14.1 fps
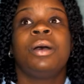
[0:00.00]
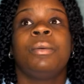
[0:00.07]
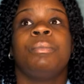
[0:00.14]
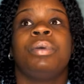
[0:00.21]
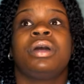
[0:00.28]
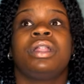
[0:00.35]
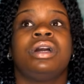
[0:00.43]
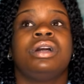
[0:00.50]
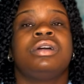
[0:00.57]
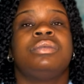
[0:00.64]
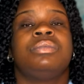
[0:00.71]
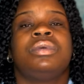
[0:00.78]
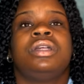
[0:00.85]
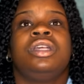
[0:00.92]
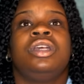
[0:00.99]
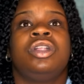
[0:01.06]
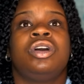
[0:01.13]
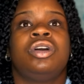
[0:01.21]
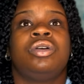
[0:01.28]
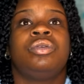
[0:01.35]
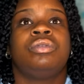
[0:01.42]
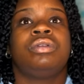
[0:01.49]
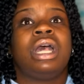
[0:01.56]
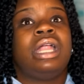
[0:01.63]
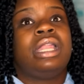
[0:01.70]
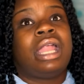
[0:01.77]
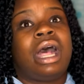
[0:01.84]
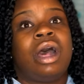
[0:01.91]
but um, you know,
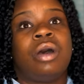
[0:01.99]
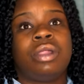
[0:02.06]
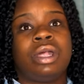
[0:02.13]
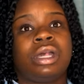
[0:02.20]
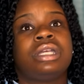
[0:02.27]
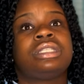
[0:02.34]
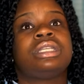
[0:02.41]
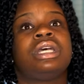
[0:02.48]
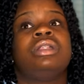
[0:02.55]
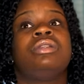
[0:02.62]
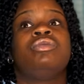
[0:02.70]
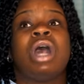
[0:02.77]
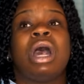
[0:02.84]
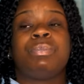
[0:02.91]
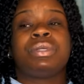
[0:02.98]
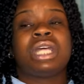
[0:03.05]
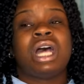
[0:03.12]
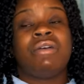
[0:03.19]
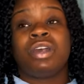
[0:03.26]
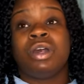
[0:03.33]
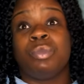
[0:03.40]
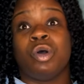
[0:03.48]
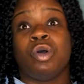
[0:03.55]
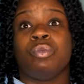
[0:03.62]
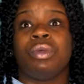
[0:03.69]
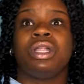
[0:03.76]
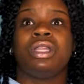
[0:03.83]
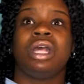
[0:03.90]
and now like I said, rap is having a
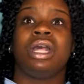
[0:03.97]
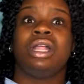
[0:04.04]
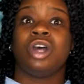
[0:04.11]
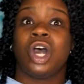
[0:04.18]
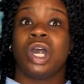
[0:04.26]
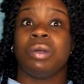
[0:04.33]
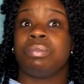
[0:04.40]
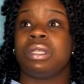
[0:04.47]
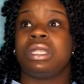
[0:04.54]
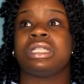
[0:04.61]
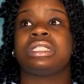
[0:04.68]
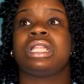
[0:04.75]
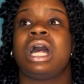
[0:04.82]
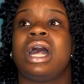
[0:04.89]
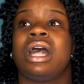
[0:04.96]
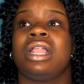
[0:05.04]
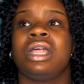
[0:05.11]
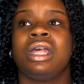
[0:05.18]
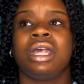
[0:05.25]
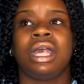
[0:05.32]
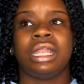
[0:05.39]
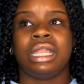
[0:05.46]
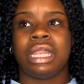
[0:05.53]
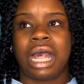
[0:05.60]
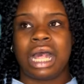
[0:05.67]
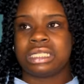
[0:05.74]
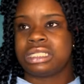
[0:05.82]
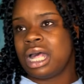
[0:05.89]
moment and R&B is not and it
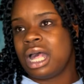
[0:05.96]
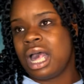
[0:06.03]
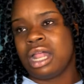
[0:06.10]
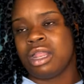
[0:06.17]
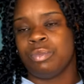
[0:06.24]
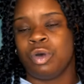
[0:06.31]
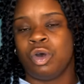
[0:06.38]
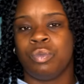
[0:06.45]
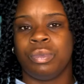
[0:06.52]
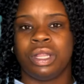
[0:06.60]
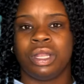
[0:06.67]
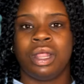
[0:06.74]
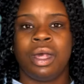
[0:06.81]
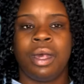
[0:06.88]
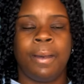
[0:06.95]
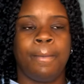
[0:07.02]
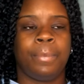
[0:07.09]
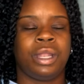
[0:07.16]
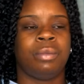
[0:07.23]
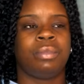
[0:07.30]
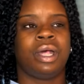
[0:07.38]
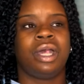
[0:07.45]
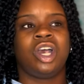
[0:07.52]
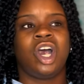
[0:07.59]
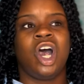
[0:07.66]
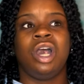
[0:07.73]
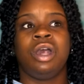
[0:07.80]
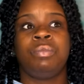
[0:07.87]
has not had a moment. But I'm like
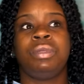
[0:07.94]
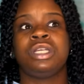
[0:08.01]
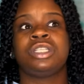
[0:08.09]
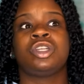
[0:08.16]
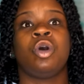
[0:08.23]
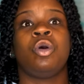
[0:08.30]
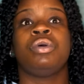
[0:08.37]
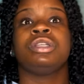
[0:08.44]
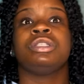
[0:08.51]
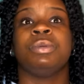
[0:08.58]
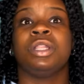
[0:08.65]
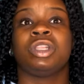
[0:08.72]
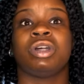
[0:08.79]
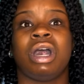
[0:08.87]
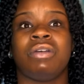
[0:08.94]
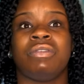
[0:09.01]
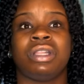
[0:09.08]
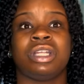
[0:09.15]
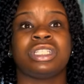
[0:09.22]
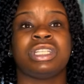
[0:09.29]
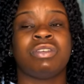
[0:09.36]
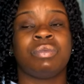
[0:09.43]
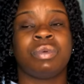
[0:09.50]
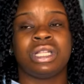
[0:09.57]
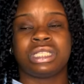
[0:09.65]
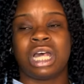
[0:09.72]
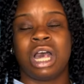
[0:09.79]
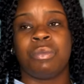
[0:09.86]
R&B has always been thriving. There's never been
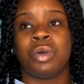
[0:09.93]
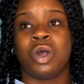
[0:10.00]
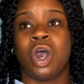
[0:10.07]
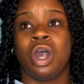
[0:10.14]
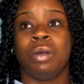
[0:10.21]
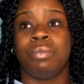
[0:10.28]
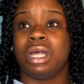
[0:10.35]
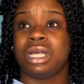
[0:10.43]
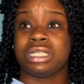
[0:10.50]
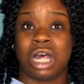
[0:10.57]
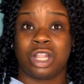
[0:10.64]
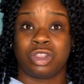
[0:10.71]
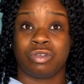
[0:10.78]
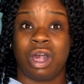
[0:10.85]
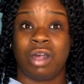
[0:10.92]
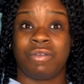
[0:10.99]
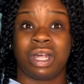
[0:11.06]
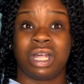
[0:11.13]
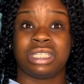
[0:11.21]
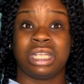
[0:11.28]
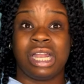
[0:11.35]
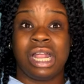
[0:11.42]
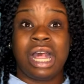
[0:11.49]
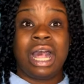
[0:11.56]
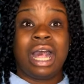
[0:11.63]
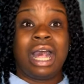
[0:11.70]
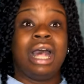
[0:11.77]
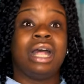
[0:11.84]
a time where R&B has not thrived. Like I said,
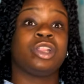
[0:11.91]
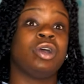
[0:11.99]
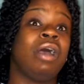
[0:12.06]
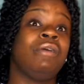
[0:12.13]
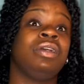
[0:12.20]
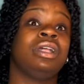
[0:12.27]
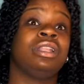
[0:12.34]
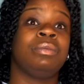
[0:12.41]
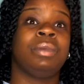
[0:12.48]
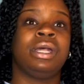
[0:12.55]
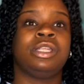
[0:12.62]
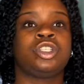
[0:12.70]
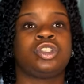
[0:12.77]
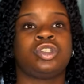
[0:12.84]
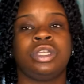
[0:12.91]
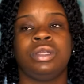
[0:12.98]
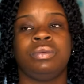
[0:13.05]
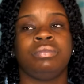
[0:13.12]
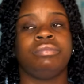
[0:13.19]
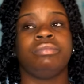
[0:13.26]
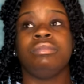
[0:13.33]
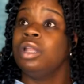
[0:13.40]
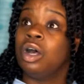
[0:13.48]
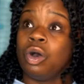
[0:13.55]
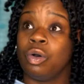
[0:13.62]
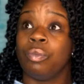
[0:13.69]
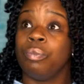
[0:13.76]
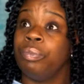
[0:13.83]
thriving in the mainstream?
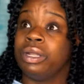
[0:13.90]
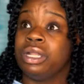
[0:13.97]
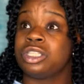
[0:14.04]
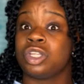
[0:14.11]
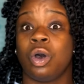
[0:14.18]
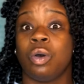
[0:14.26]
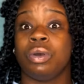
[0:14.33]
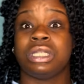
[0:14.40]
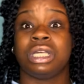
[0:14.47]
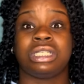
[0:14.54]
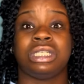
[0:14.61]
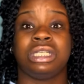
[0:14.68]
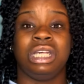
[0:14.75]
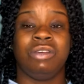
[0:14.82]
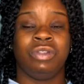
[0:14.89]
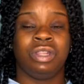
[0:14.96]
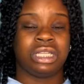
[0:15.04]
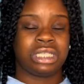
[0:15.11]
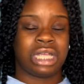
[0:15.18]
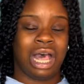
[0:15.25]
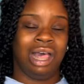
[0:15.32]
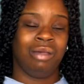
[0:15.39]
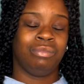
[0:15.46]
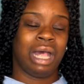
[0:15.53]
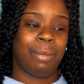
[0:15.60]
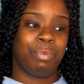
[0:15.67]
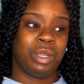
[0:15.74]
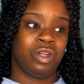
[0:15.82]
No, but it's always even the time
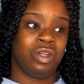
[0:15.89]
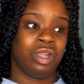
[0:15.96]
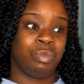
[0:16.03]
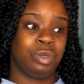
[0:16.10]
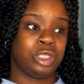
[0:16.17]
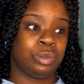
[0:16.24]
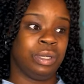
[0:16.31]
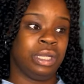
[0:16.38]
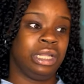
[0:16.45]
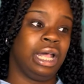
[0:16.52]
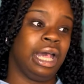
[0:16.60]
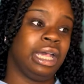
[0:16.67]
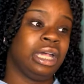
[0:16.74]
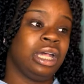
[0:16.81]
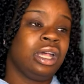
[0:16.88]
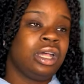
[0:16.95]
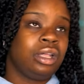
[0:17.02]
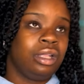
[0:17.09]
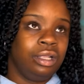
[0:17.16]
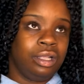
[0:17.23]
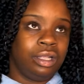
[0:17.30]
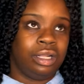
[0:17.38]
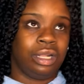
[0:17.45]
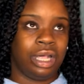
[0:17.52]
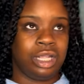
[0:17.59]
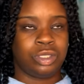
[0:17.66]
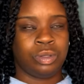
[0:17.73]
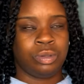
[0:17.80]
that period between like
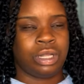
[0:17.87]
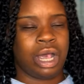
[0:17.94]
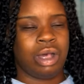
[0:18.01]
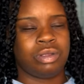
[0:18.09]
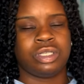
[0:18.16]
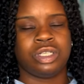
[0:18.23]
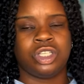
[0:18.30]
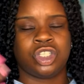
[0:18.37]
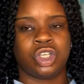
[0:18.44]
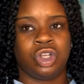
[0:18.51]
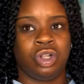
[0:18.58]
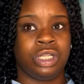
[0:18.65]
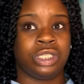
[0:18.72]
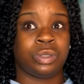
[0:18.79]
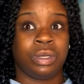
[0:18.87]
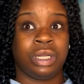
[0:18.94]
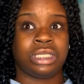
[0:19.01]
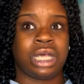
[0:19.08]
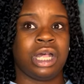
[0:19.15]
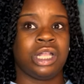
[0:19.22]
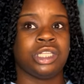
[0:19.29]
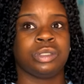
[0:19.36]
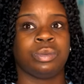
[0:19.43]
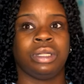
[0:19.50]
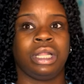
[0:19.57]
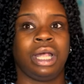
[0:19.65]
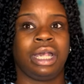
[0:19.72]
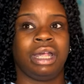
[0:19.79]
late 2000s, early 2010s
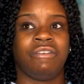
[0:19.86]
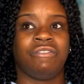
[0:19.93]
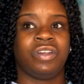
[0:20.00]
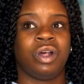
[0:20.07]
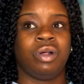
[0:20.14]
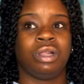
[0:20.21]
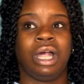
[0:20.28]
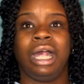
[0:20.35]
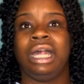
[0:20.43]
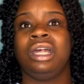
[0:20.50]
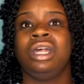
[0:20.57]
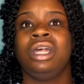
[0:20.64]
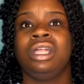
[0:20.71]
when like it felt like